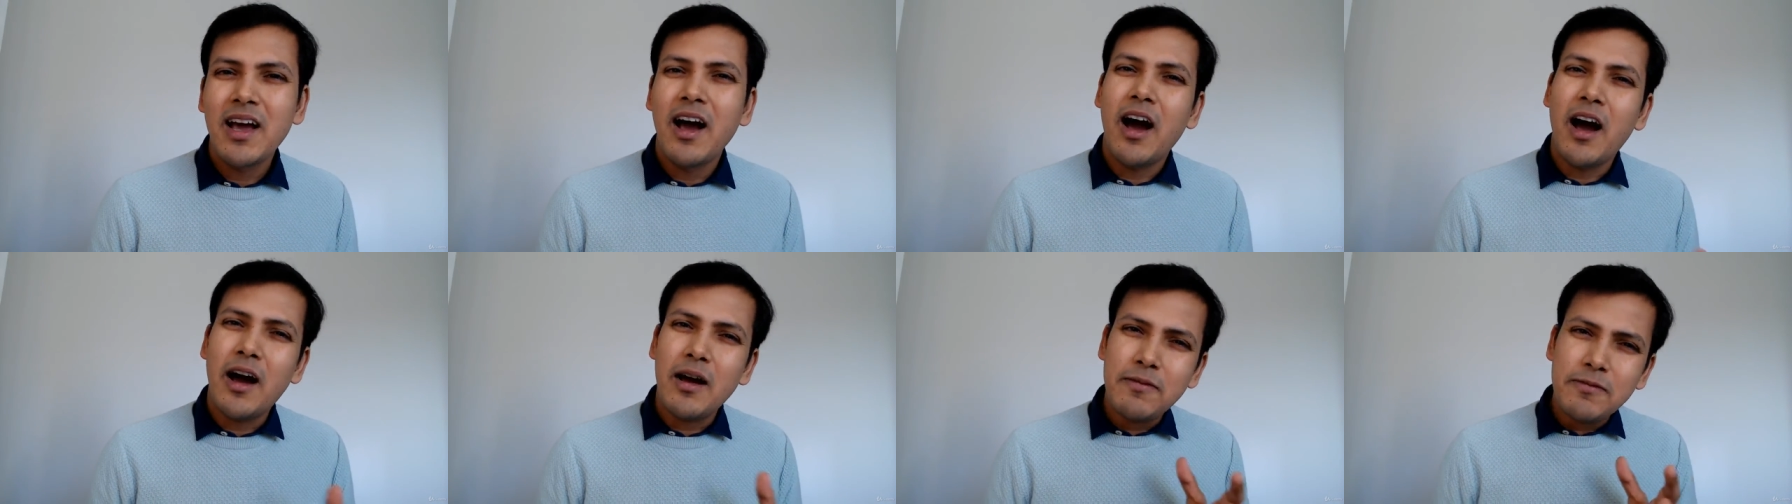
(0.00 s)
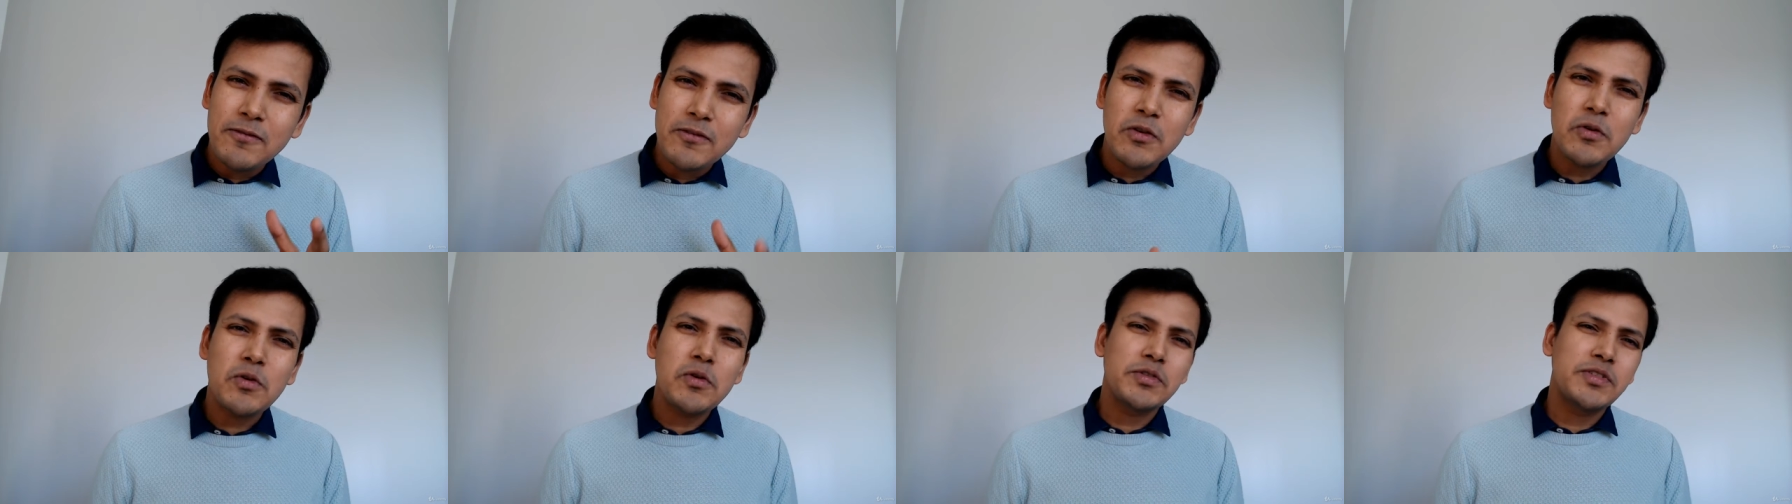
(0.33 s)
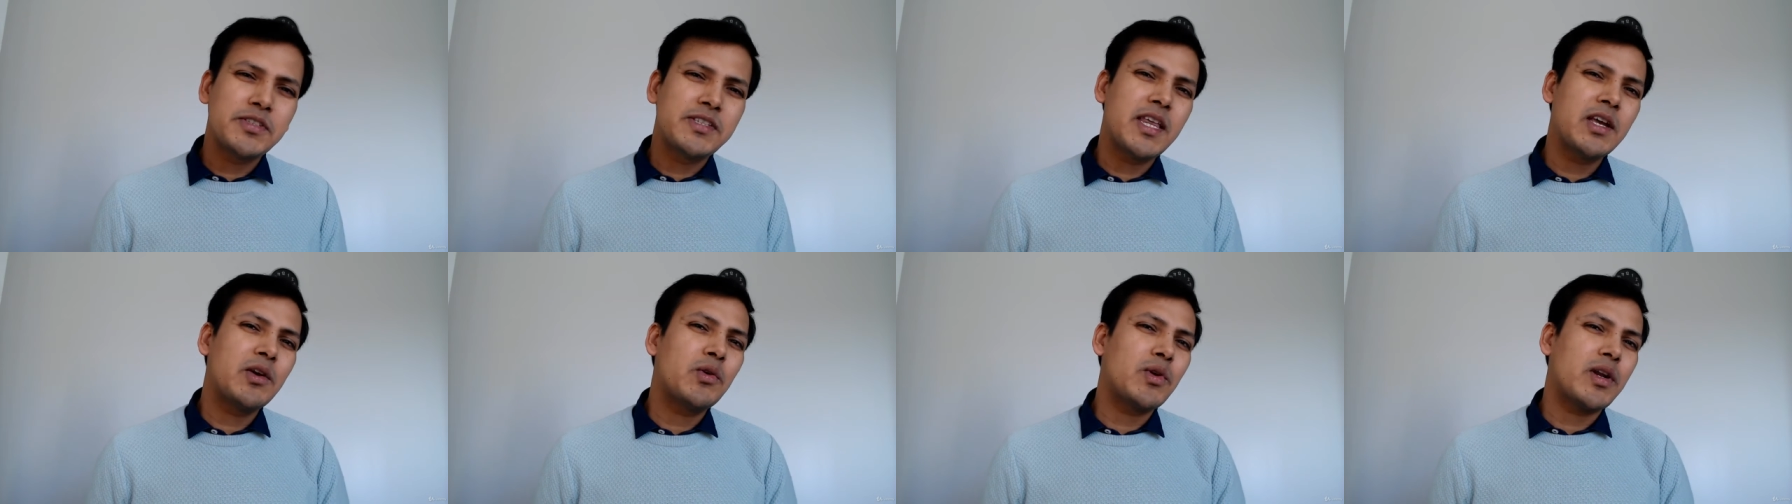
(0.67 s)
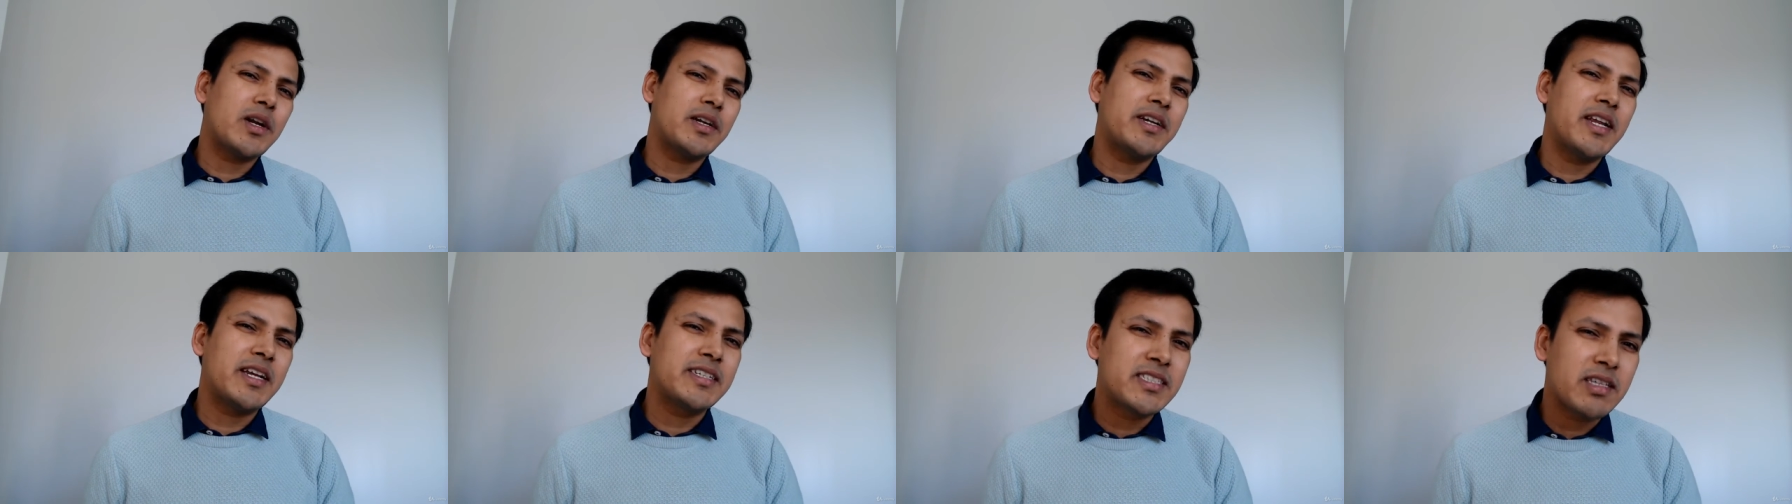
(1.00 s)
of course they're
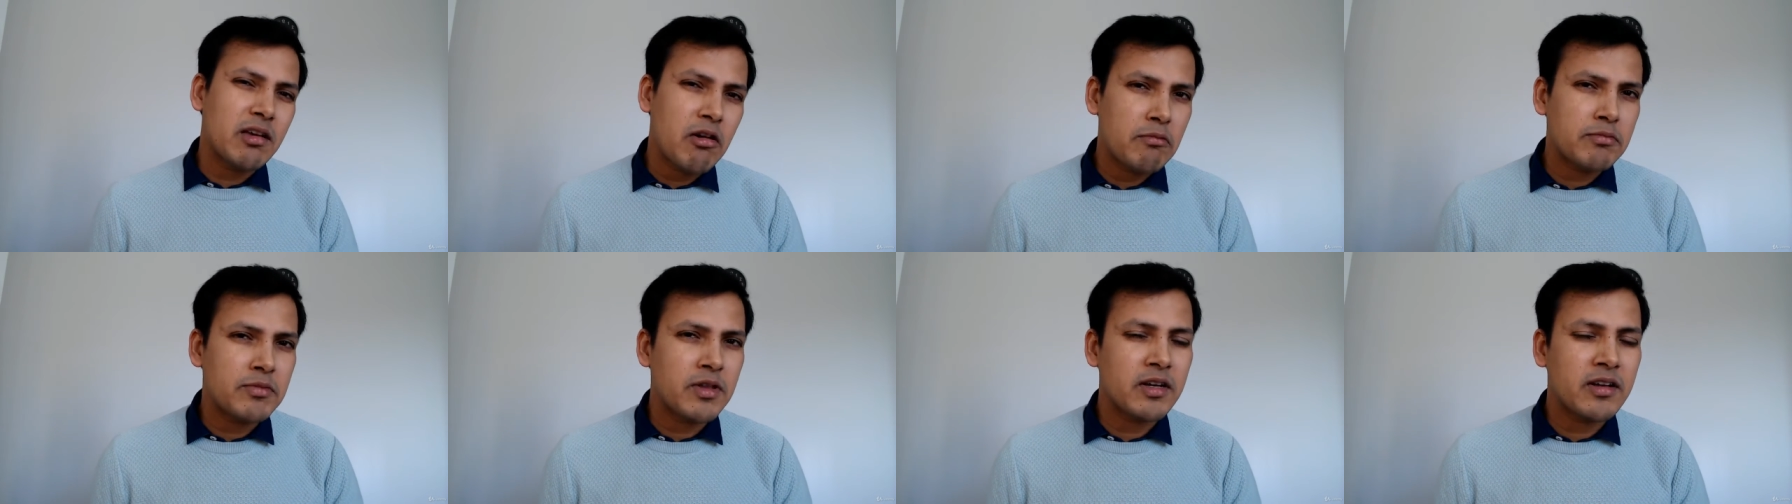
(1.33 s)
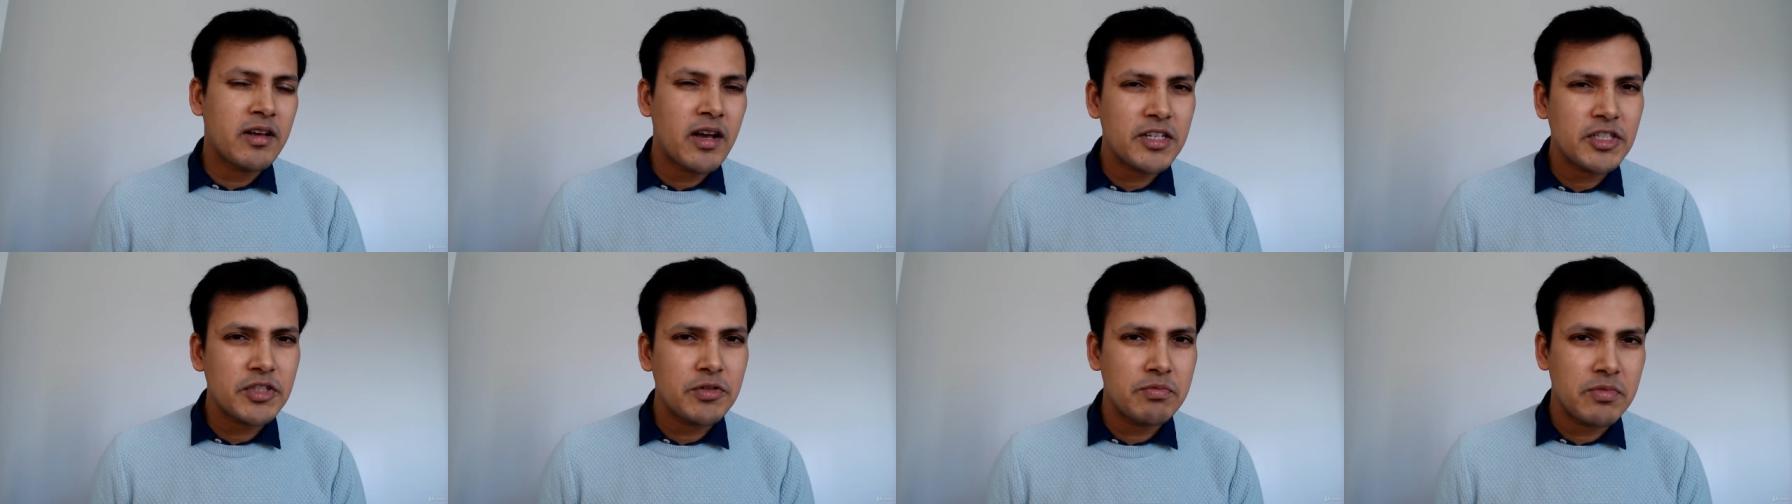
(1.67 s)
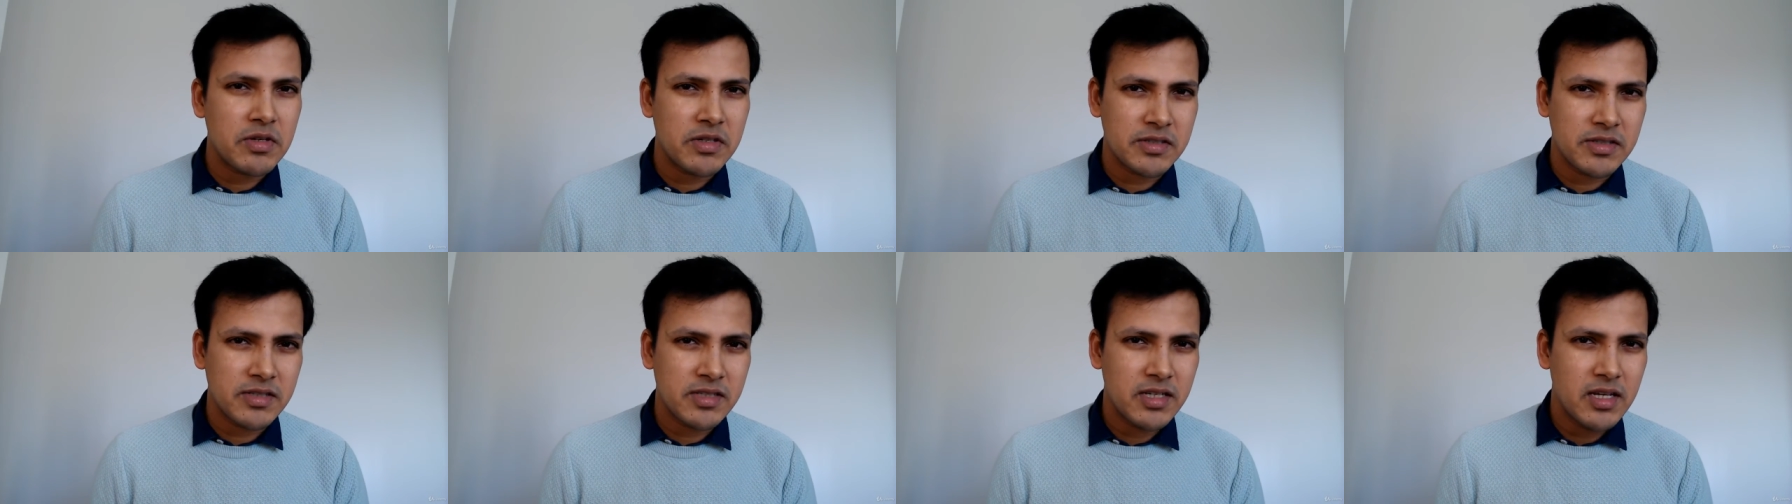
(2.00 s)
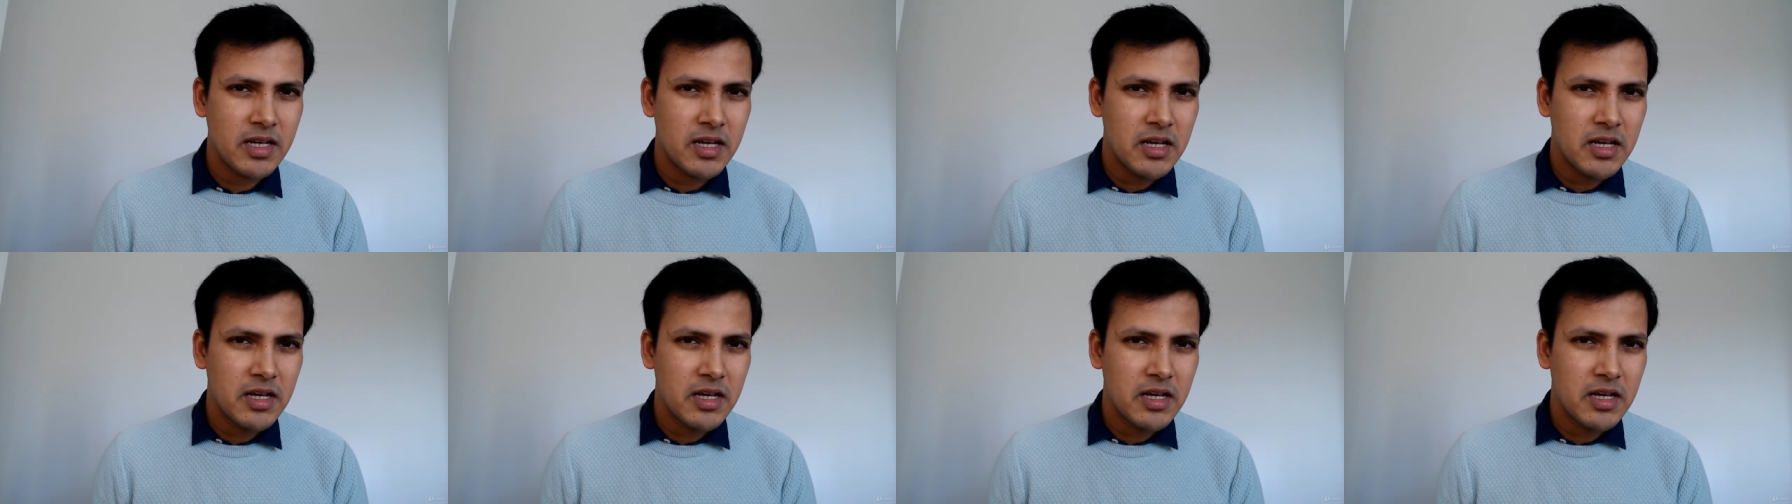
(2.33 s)
gonna take some of the customers.